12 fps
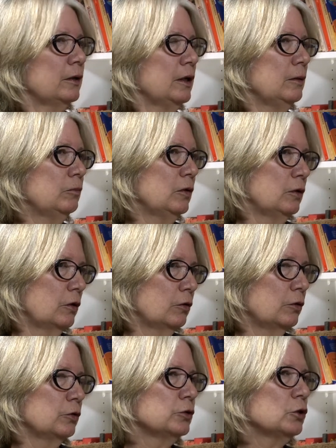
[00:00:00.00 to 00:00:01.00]

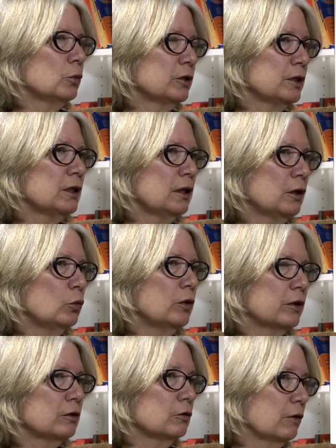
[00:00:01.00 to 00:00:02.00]
Those who are dealing
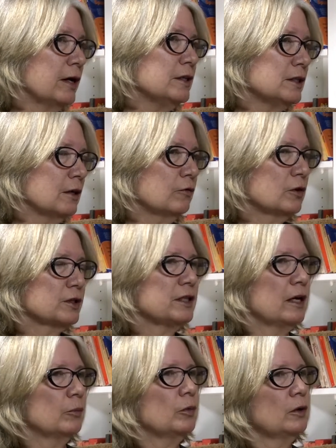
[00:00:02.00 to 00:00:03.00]
with grazing, for
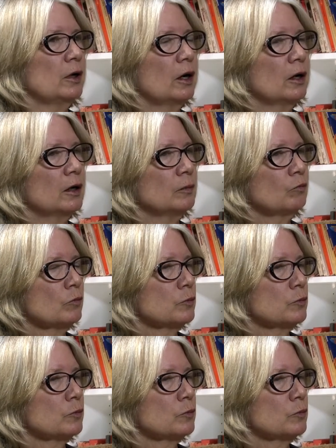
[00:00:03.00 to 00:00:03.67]
example, are,